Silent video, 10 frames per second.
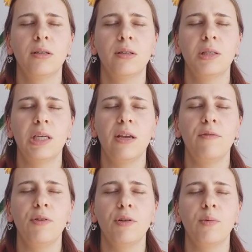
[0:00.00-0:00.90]
See if
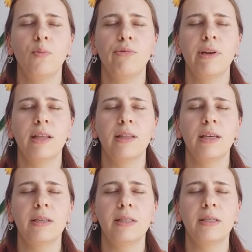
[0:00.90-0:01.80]
you can bring
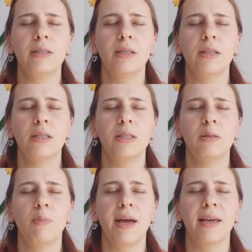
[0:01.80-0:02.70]
these into this
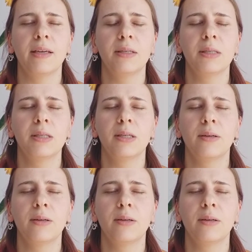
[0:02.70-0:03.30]
space.